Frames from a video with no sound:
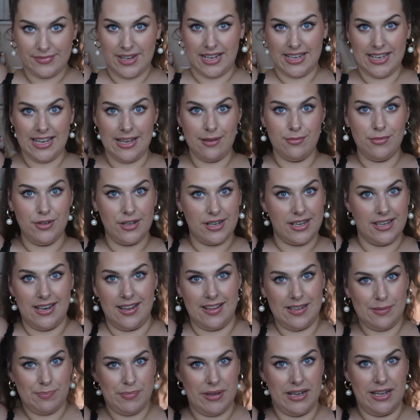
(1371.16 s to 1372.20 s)
I keep looking
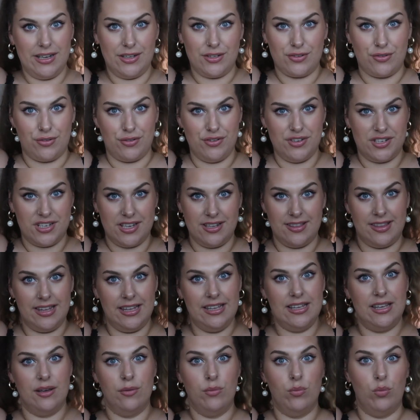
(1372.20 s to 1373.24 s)
at this pink scrunchie and
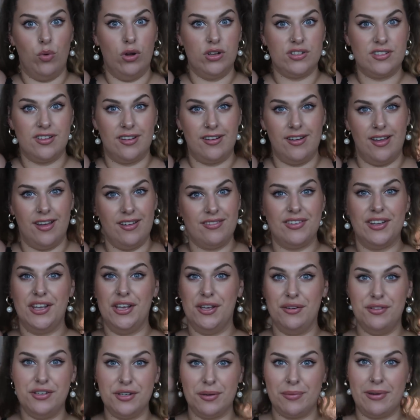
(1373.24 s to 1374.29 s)
thinking, what on earth are
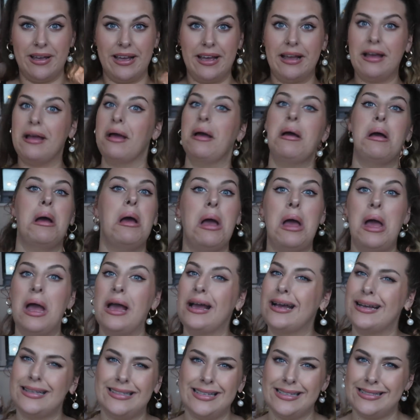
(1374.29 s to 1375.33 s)
you doing?
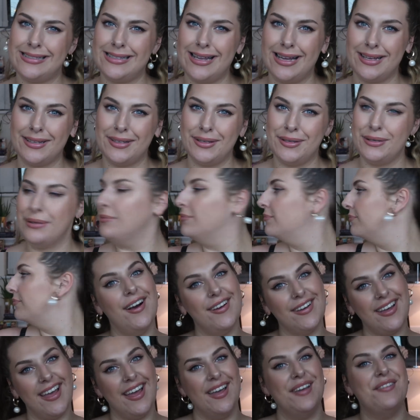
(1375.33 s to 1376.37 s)
It's not cute.
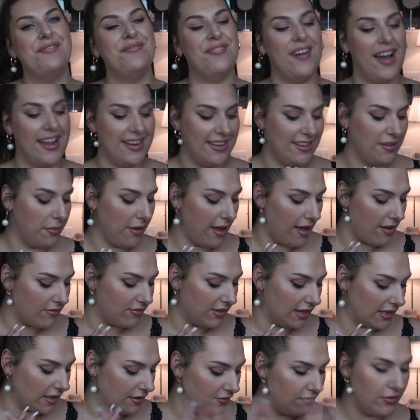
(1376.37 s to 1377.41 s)
Okay, finally we
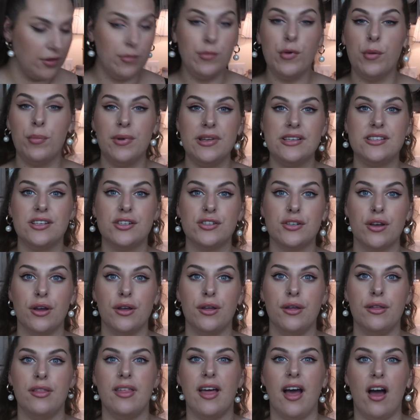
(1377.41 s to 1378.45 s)
have like a few more bits to show
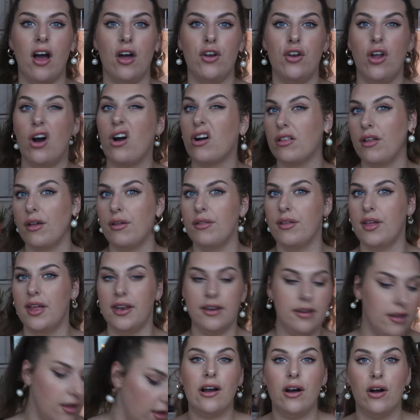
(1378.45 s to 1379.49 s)
you that are not
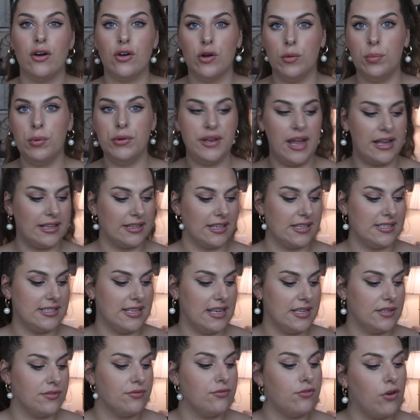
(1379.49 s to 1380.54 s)
clothing. I got a couple
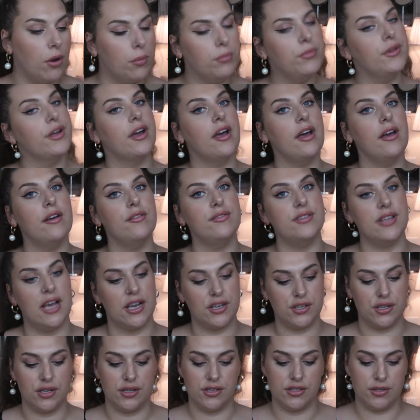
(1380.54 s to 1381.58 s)
necklaces from the Curve
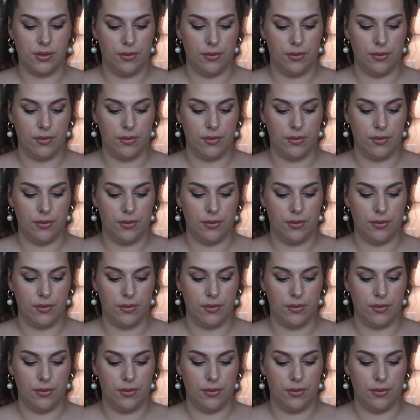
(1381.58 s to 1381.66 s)
section.